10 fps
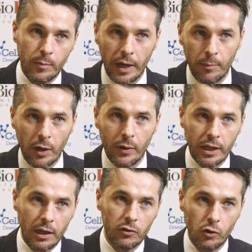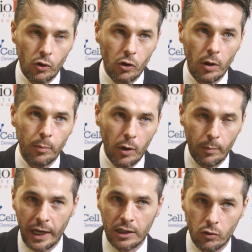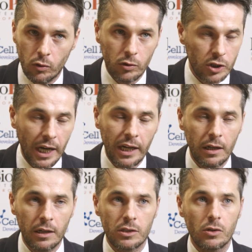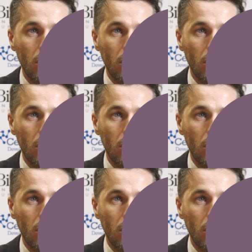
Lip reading: America to Europe or back to China and so